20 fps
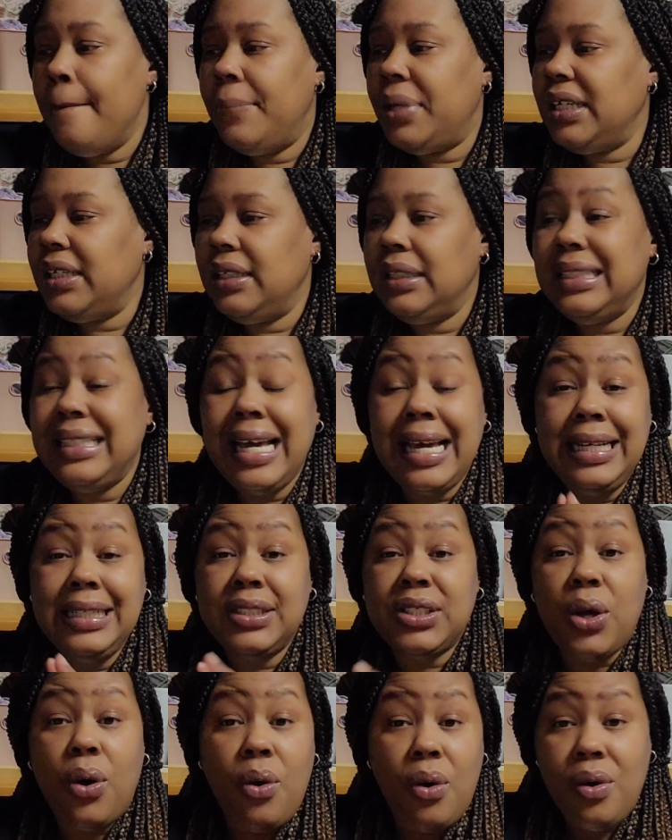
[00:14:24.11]
But that
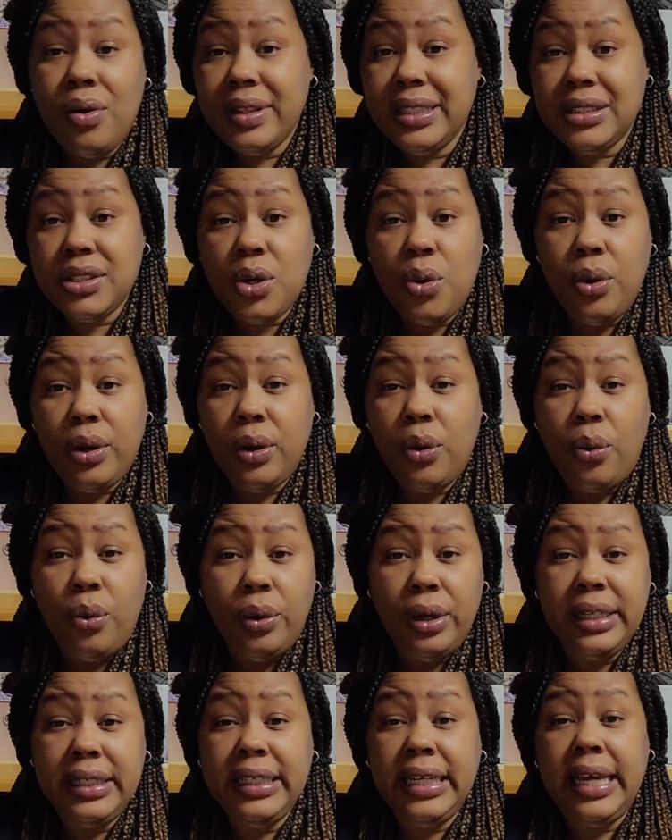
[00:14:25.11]
is all that's going
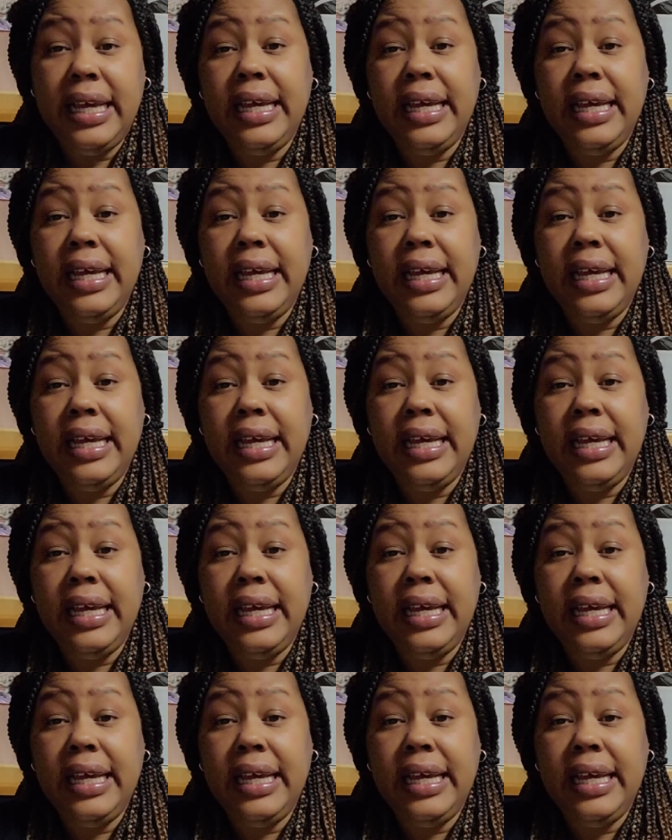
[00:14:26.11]
on